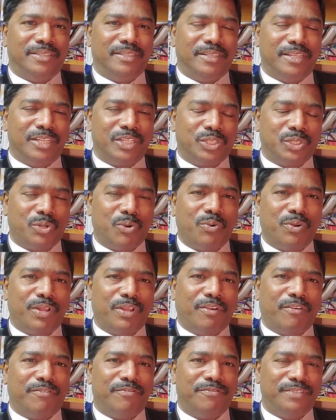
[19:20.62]
the story
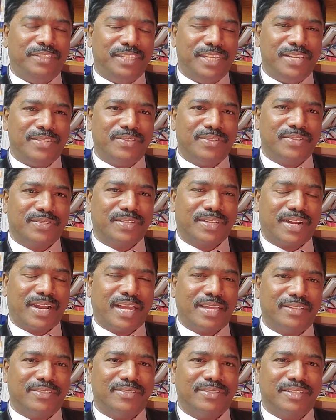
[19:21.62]
of Jesus
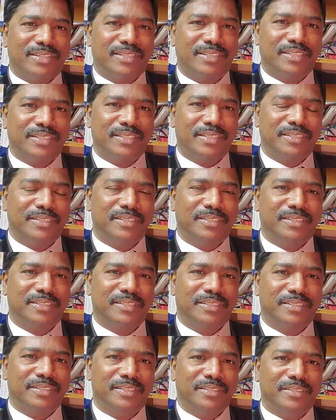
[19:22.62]
Christ
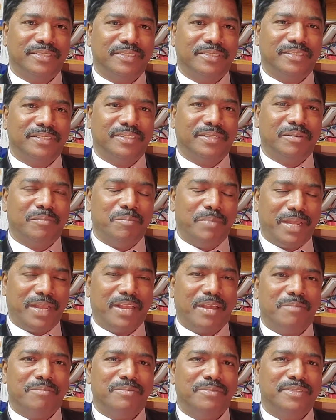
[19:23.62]

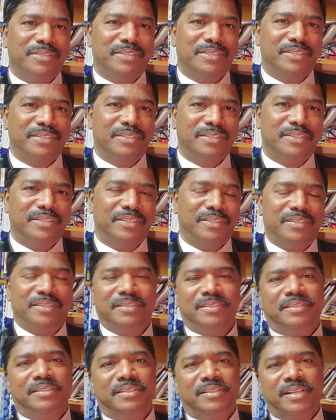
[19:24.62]
becomes
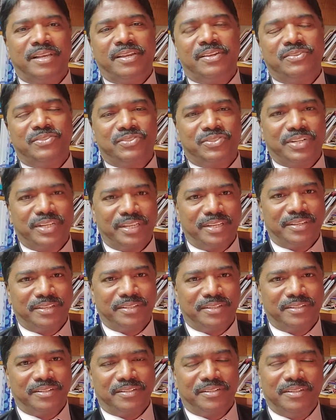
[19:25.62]
the history,
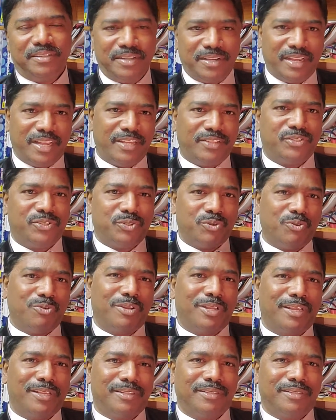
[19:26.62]
his story.